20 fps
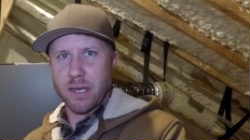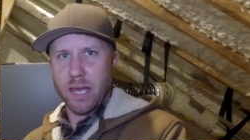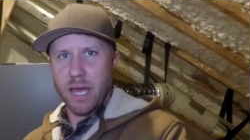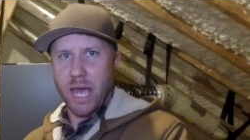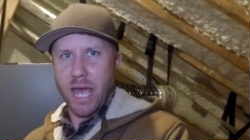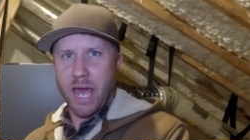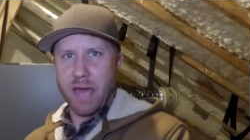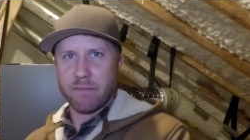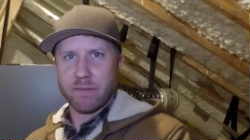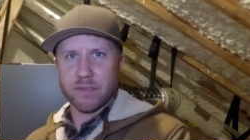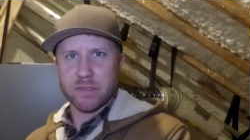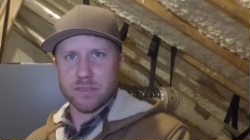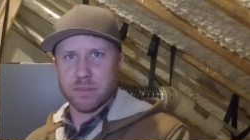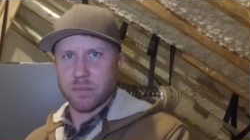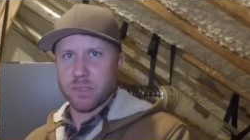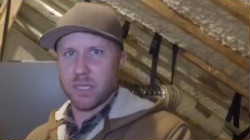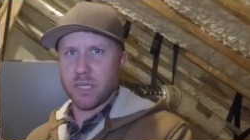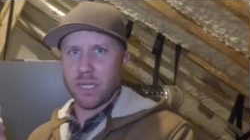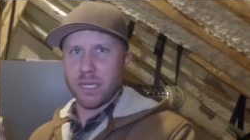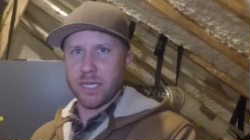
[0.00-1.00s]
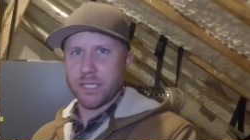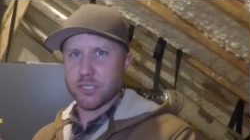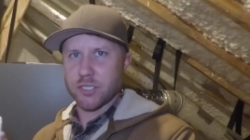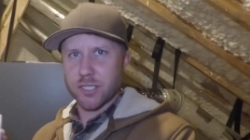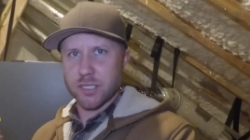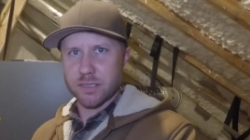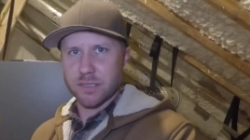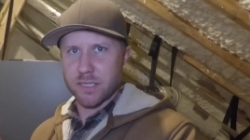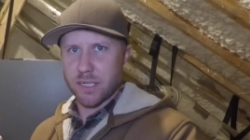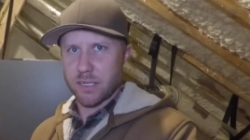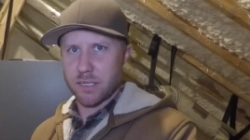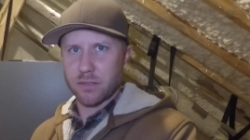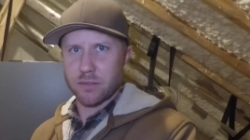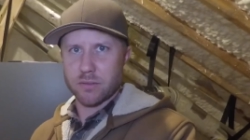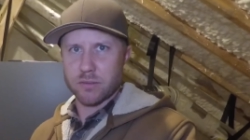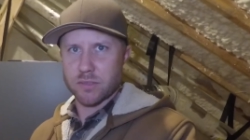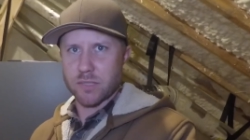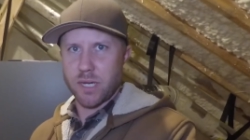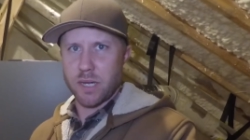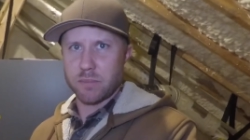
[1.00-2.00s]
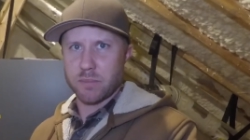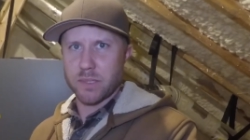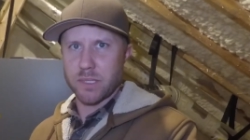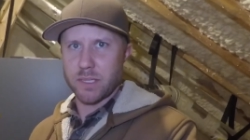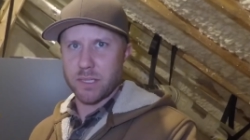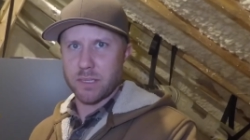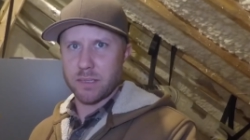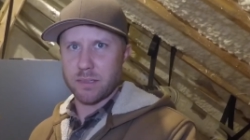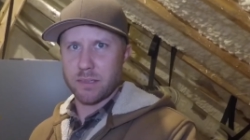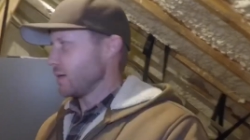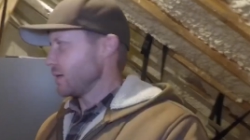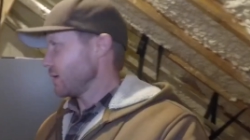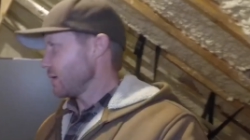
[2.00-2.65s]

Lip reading: having some glitches in it or something.